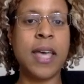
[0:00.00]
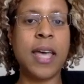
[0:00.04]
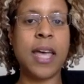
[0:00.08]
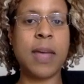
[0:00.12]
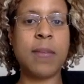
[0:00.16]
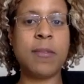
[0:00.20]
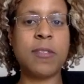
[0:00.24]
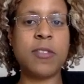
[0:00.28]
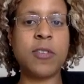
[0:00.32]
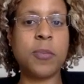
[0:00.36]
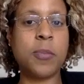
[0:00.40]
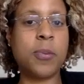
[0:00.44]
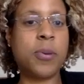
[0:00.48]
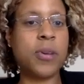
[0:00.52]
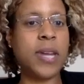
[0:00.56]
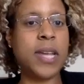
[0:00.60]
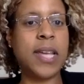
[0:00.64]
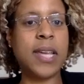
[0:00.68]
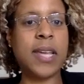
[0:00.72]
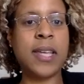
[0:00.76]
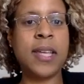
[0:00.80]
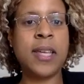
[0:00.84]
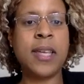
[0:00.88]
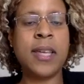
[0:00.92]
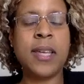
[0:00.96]
So
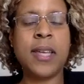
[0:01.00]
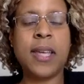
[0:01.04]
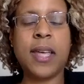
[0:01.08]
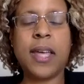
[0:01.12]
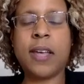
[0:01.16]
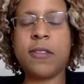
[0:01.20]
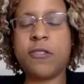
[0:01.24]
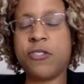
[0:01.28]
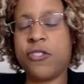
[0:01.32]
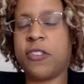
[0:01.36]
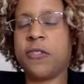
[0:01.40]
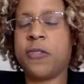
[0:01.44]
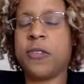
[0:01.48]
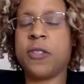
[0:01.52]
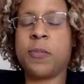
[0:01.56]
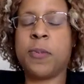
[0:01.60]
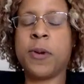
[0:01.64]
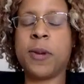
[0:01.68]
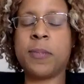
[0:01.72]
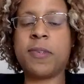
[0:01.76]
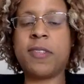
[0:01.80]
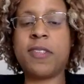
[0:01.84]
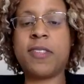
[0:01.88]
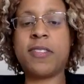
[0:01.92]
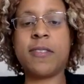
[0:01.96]
putting, just for the
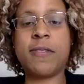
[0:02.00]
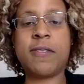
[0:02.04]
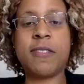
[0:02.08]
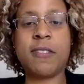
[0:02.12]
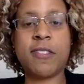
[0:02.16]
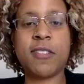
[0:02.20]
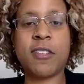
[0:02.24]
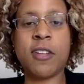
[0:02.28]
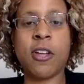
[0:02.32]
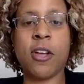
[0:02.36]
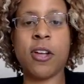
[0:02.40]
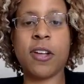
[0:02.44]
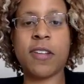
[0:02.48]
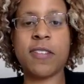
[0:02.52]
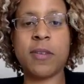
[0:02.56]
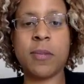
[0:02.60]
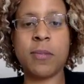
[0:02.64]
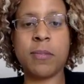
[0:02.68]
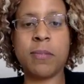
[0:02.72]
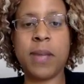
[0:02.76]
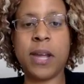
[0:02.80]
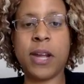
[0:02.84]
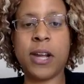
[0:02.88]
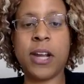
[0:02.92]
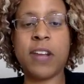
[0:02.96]
purposes of this talk, some
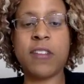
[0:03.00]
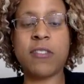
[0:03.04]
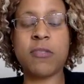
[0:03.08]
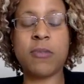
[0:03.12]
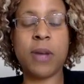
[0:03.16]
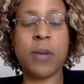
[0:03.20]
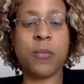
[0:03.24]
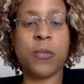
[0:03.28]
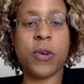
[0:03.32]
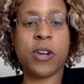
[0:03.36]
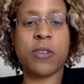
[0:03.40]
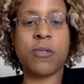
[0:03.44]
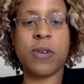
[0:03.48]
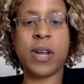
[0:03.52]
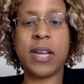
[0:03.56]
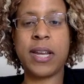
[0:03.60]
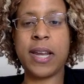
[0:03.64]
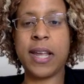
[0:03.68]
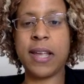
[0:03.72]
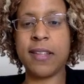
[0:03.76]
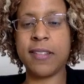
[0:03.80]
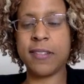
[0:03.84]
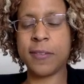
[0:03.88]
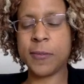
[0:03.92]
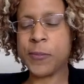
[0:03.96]
barriers around what great
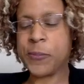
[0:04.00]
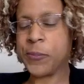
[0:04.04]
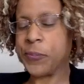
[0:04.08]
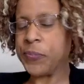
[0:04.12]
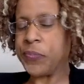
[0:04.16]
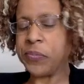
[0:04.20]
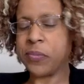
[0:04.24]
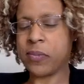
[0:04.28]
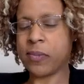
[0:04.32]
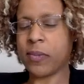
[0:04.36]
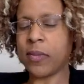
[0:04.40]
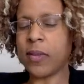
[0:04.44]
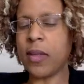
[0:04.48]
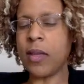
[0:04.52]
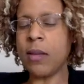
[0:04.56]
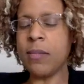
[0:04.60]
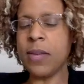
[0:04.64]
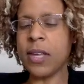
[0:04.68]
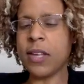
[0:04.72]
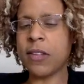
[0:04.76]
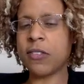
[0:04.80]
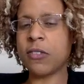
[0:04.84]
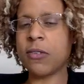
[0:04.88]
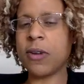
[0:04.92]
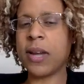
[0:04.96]
is,
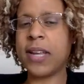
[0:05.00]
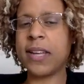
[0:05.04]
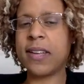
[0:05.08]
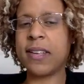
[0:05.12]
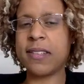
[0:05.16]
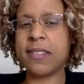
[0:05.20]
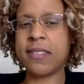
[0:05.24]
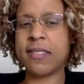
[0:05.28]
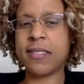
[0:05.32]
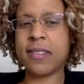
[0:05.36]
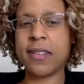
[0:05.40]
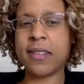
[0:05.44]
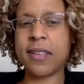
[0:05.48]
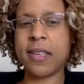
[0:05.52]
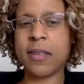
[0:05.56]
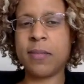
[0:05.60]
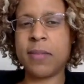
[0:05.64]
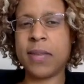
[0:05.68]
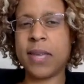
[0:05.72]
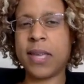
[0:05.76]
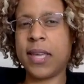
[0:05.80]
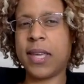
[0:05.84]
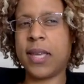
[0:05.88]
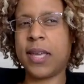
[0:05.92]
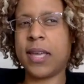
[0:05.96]
because great it can
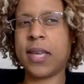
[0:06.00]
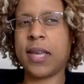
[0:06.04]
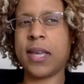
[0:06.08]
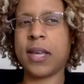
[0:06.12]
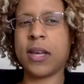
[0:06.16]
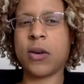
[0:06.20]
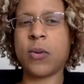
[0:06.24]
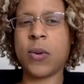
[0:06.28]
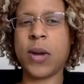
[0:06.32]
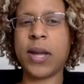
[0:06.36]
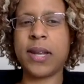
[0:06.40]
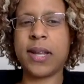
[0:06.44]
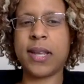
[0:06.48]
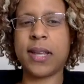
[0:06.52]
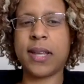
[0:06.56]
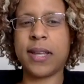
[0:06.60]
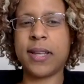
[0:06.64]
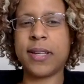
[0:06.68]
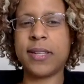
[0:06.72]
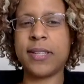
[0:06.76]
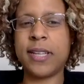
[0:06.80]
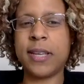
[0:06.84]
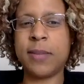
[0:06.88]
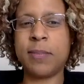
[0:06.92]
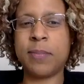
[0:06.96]
be quite a
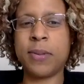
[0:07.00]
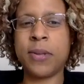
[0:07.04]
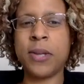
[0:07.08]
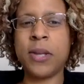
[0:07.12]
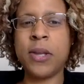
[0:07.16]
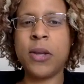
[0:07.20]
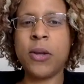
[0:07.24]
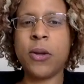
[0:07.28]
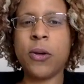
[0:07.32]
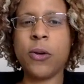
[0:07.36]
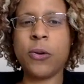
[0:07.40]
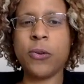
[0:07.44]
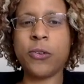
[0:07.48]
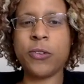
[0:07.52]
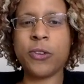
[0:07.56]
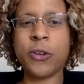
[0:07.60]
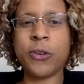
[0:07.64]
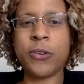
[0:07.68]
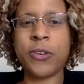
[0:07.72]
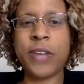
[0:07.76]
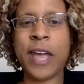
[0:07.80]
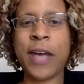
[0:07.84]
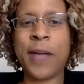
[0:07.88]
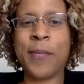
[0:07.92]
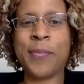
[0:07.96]
deep hole to go
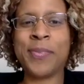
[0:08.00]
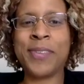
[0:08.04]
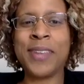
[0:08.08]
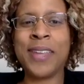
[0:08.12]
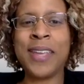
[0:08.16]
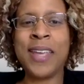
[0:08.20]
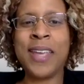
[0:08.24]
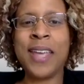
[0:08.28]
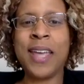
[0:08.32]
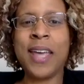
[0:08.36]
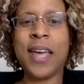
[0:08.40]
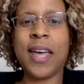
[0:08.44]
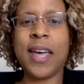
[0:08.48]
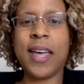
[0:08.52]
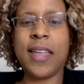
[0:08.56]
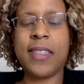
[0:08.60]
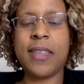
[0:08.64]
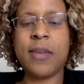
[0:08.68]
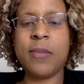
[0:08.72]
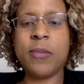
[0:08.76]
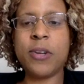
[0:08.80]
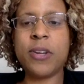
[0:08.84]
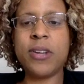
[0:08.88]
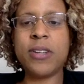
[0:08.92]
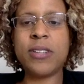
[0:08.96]
down.
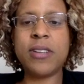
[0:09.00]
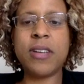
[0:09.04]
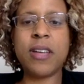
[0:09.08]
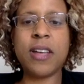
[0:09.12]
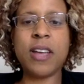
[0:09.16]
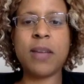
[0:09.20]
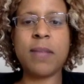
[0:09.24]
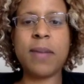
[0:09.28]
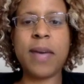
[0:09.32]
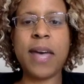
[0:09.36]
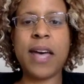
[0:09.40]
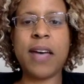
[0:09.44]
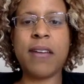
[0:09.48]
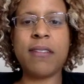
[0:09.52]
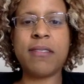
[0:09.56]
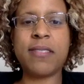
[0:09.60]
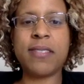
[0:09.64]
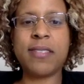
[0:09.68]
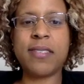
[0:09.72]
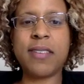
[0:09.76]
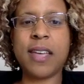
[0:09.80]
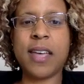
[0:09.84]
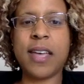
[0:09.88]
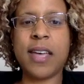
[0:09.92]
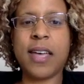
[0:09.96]
Then we're going to talk about
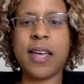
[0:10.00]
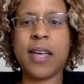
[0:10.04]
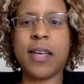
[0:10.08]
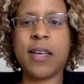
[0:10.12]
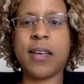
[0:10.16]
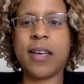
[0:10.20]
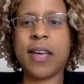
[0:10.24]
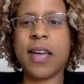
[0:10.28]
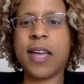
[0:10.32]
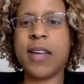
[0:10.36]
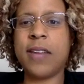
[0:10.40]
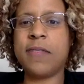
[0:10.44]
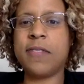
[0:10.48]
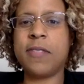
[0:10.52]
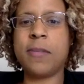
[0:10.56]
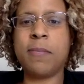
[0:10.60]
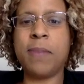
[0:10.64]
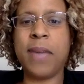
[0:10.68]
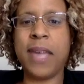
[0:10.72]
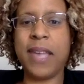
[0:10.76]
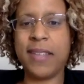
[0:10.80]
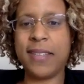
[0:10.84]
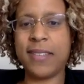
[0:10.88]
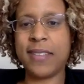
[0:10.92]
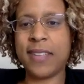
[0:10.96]
kind of the
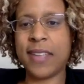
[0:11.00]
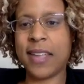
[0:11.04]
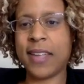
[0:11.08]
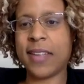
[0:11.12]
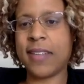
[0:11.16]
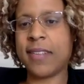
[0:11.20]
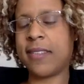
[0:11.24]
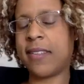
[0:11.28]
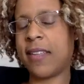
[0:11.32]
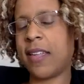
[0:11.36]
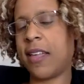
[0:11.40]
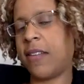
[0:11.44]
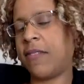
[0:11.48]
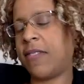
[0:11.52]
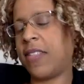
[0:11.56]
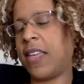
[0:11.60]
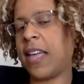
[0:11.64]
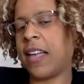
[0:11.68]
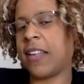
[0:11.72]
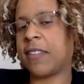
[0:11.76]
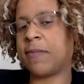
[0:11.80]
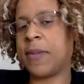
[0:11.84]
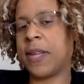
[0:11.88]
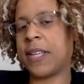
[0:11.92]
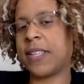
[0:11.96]
basics of the
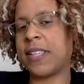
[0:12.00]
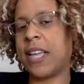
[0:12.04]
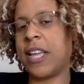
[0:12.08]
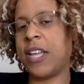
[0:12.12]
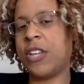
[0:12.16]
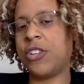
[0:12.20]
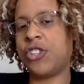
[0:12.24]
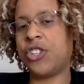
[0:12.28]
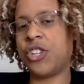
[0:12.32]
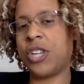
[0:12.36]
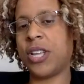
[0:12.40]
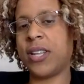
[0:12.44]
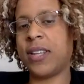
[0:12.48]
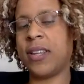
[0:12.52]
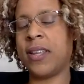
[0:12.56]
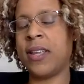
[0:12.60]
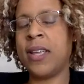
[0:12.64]
expectation